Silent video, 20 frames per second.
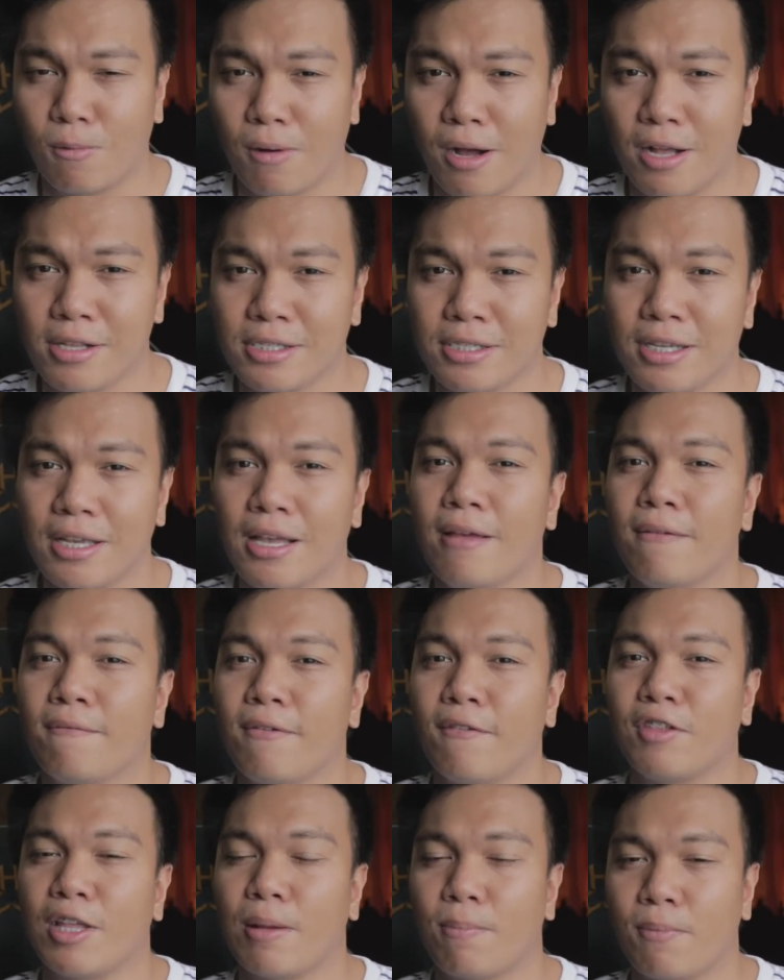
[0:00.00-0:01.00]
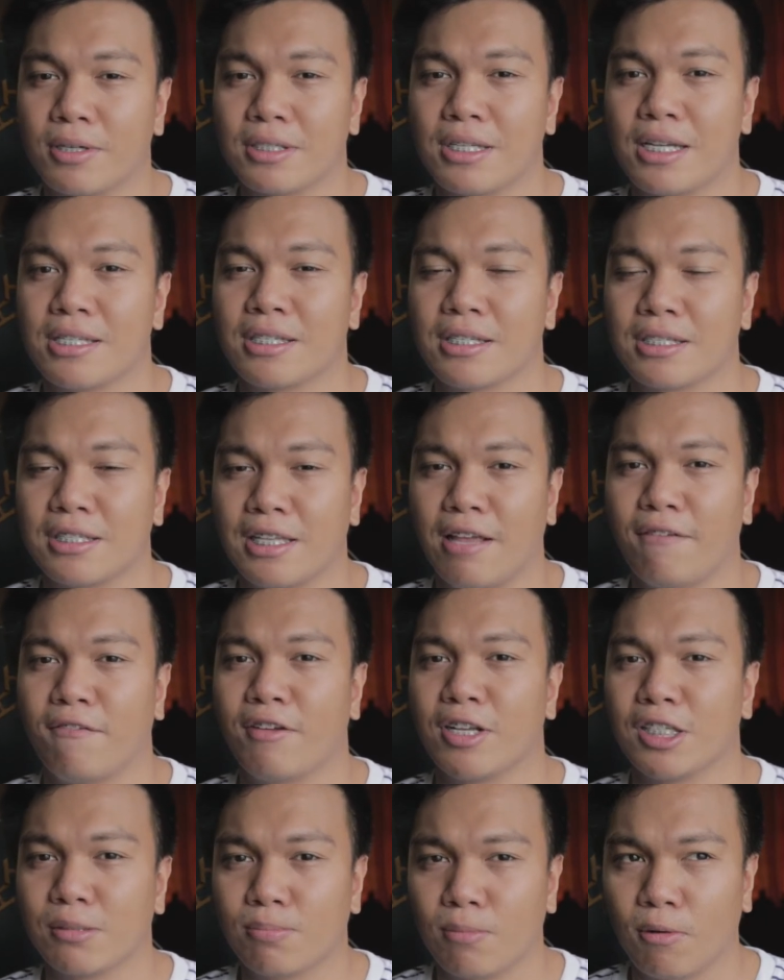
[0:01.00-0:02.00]
wants, 50% sa
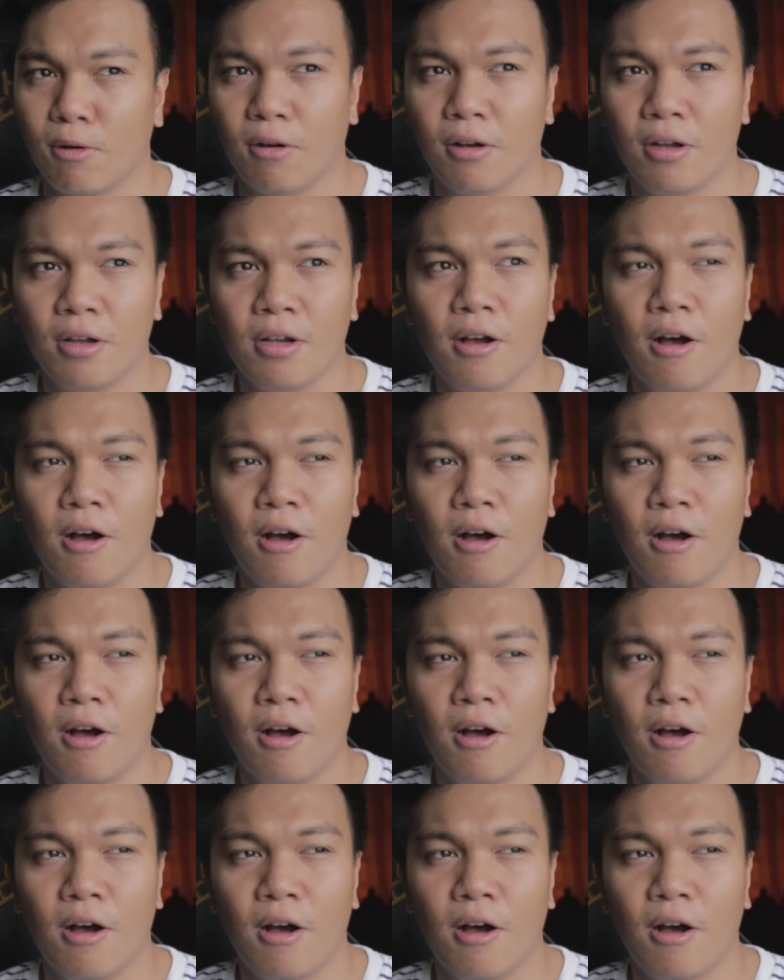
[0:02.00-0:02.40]
savings mo.